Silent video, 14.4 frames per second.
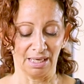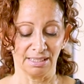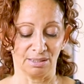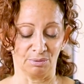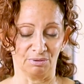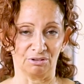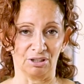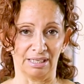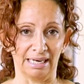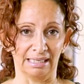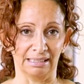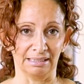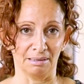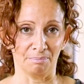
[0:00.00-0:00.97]
So we've got
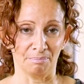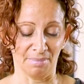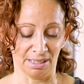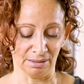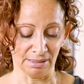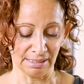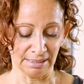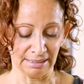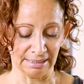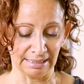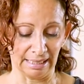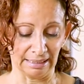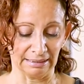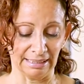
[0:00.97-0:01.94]
our melted
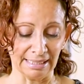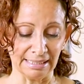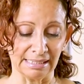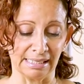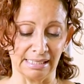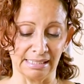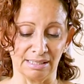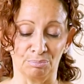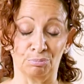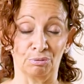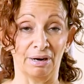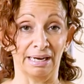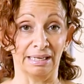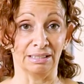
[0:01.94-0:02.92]
Nuttelex is the
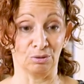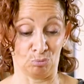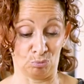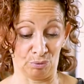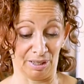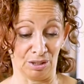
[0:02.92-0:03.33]
brand we